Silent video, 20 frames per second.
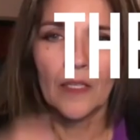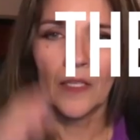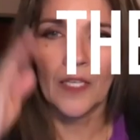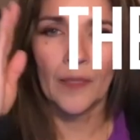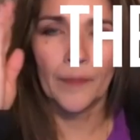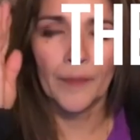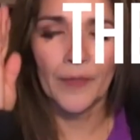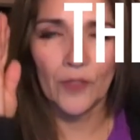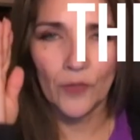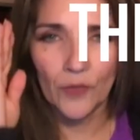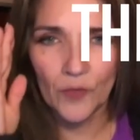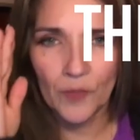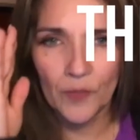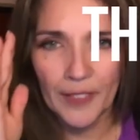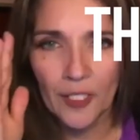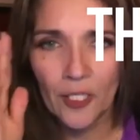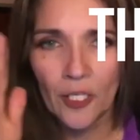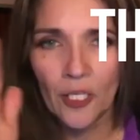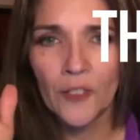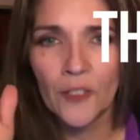And I'm going to use my
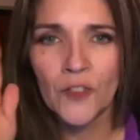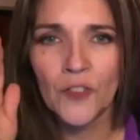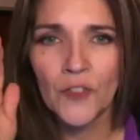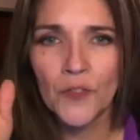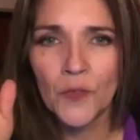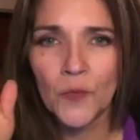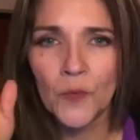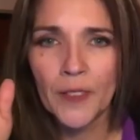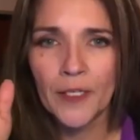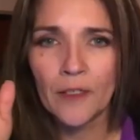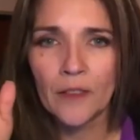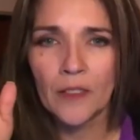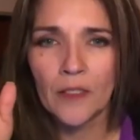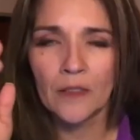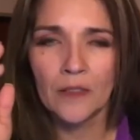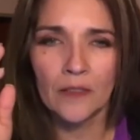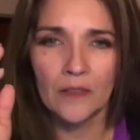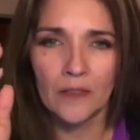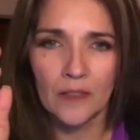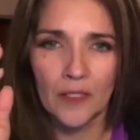conscious
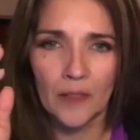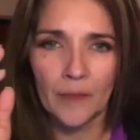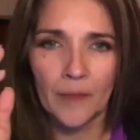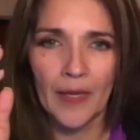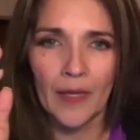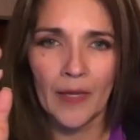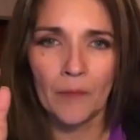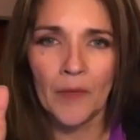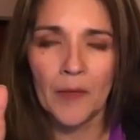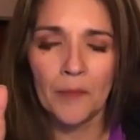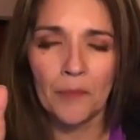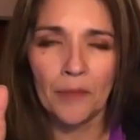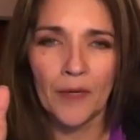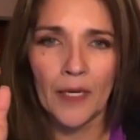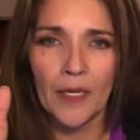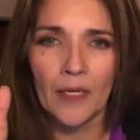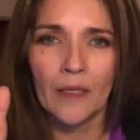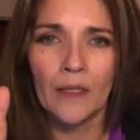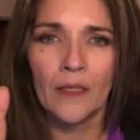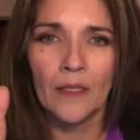awareness to command my
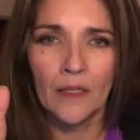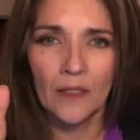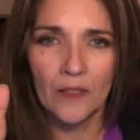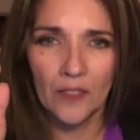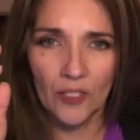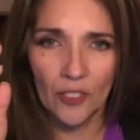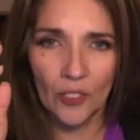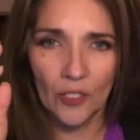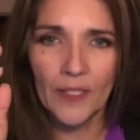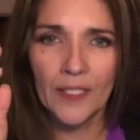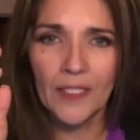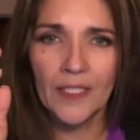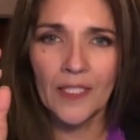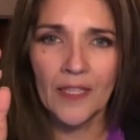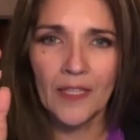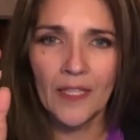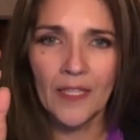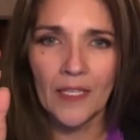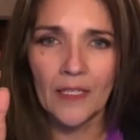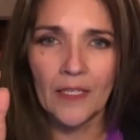brain to go into
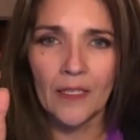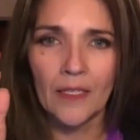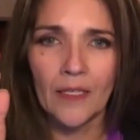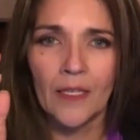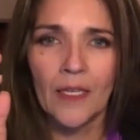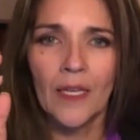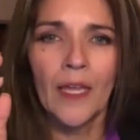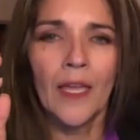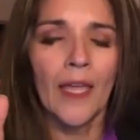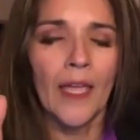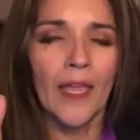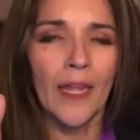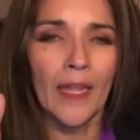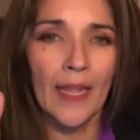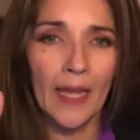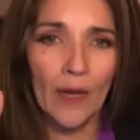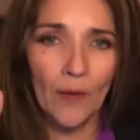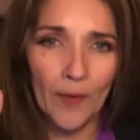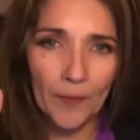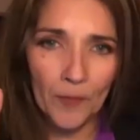theta. And
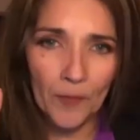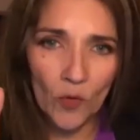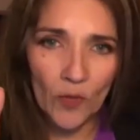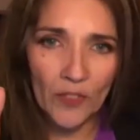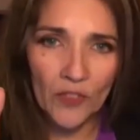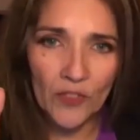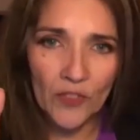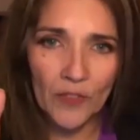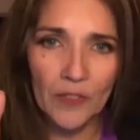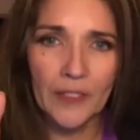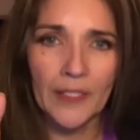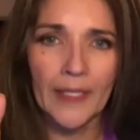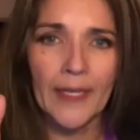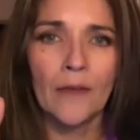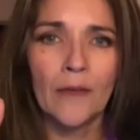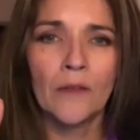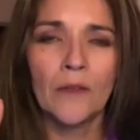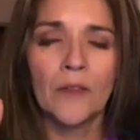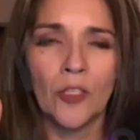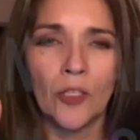now I'm going to
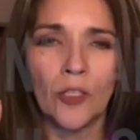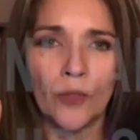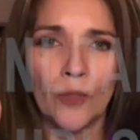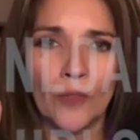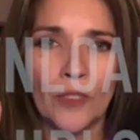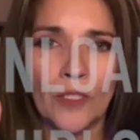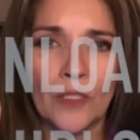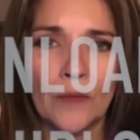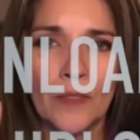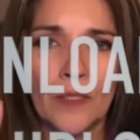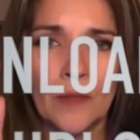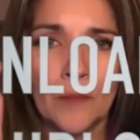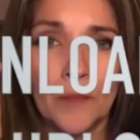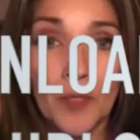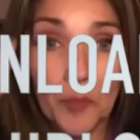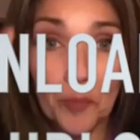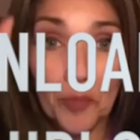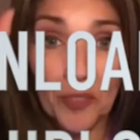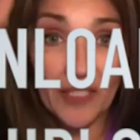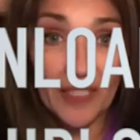download and
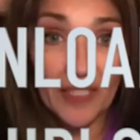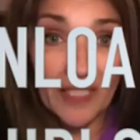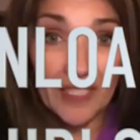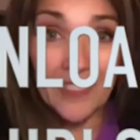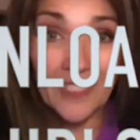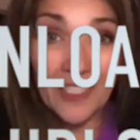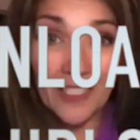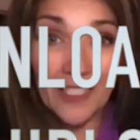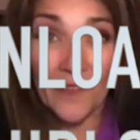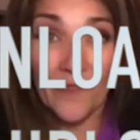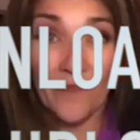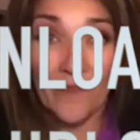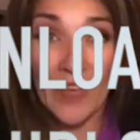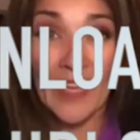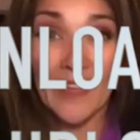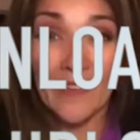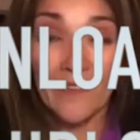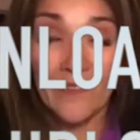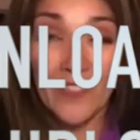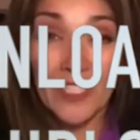to put into the
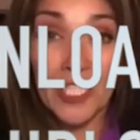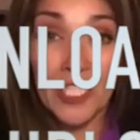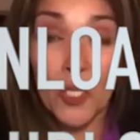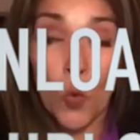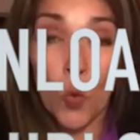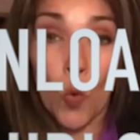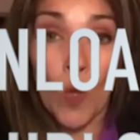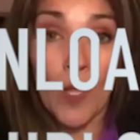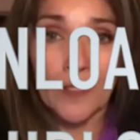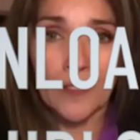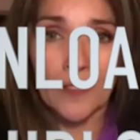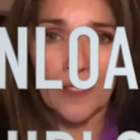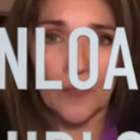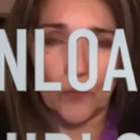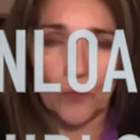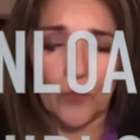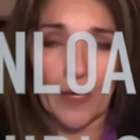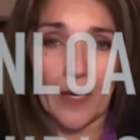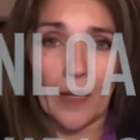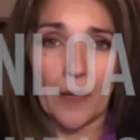5D quantum
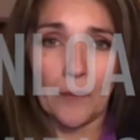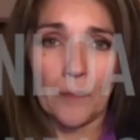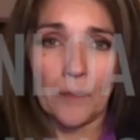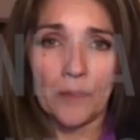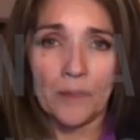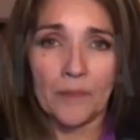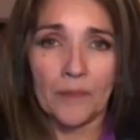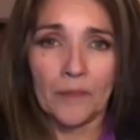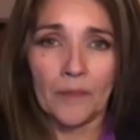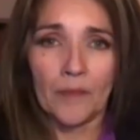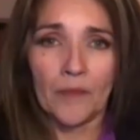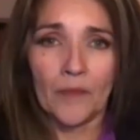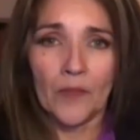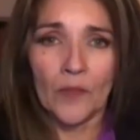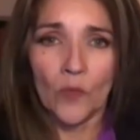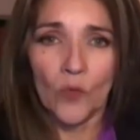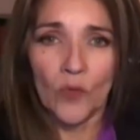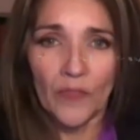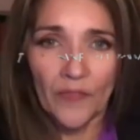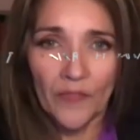realm
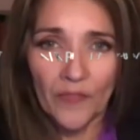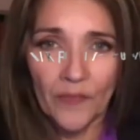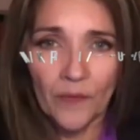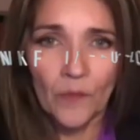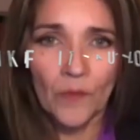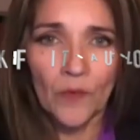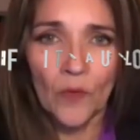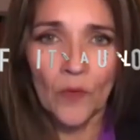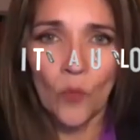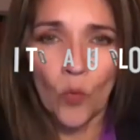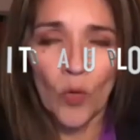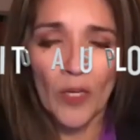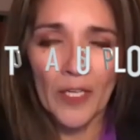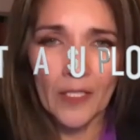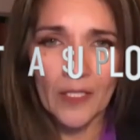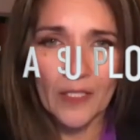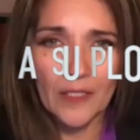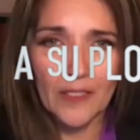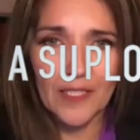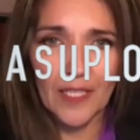what it
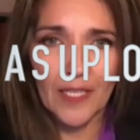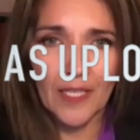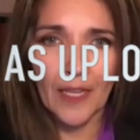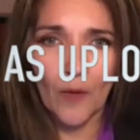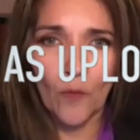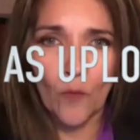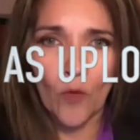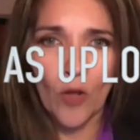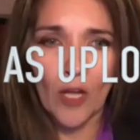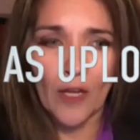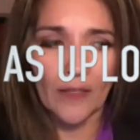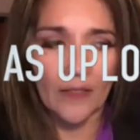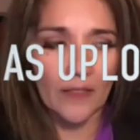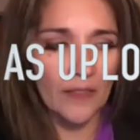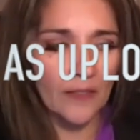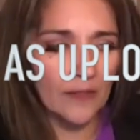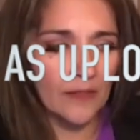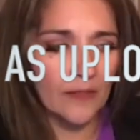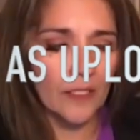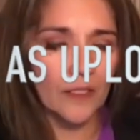is that I want
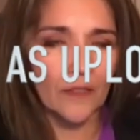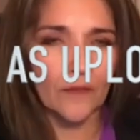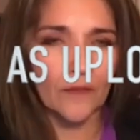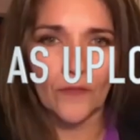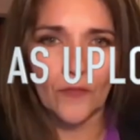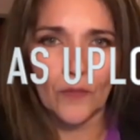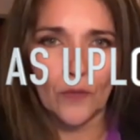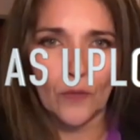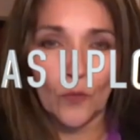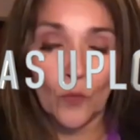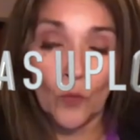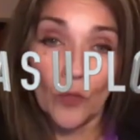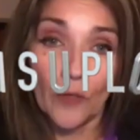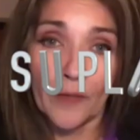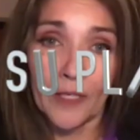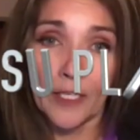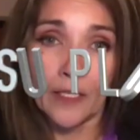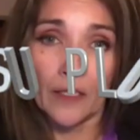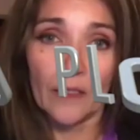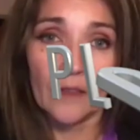instead of
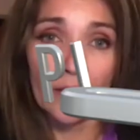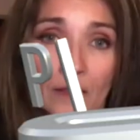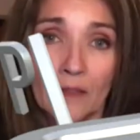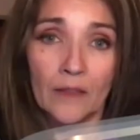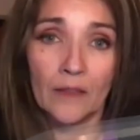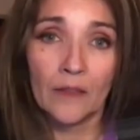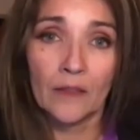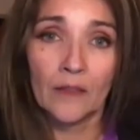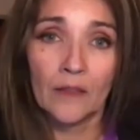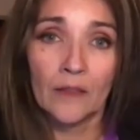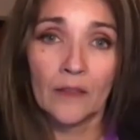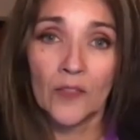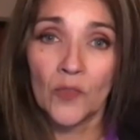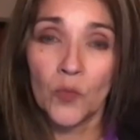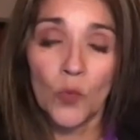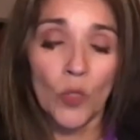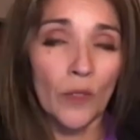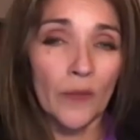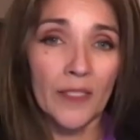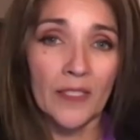worry, because
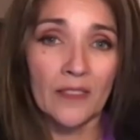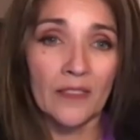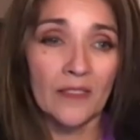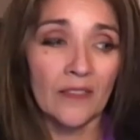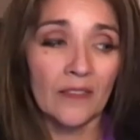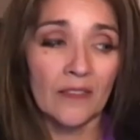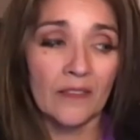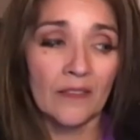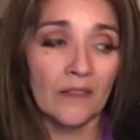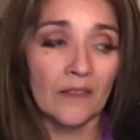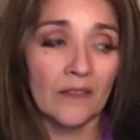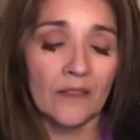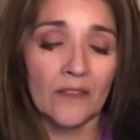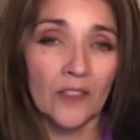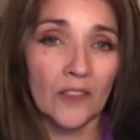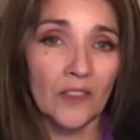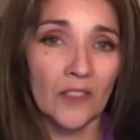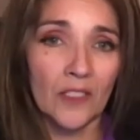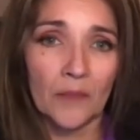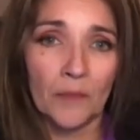worry is
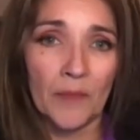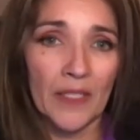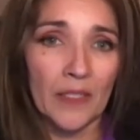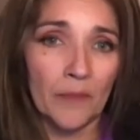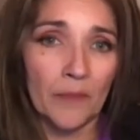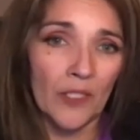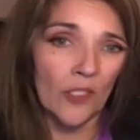just going to make me